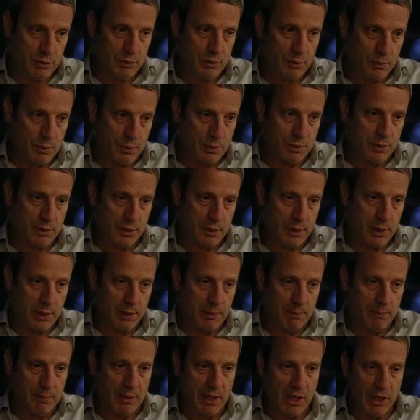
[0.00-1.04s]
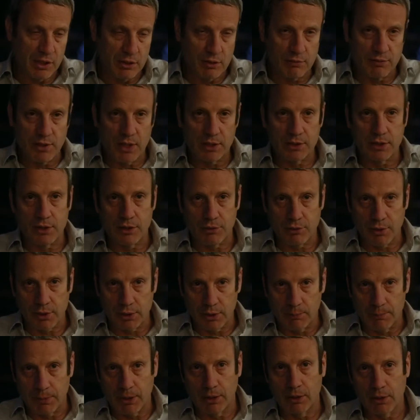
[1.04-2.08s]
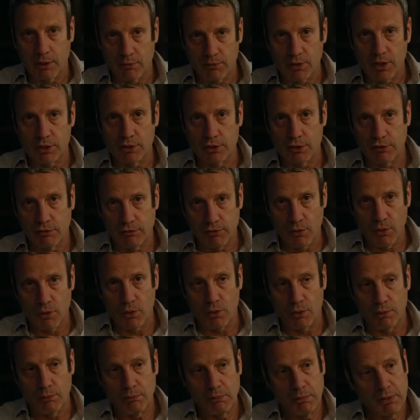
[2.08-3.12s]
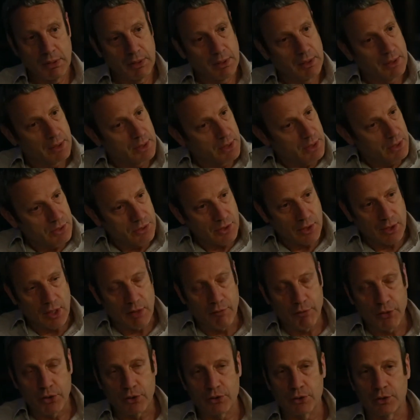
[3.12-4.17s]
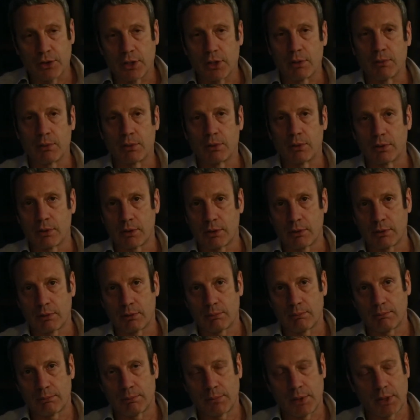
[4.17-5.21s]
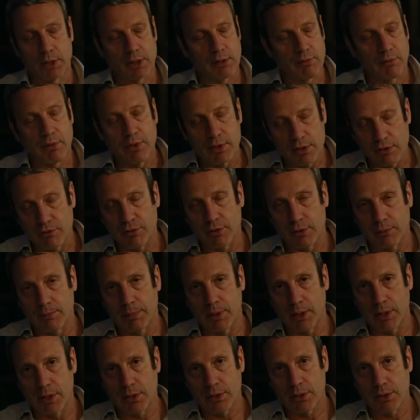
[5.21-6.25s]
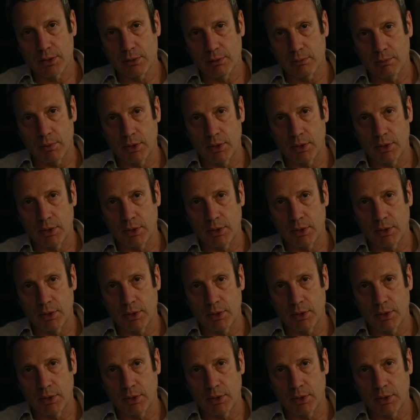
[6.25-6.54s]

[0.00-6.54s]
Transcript: towards the end of 93 and the beginning of 94, South Africa today would look like a very different place.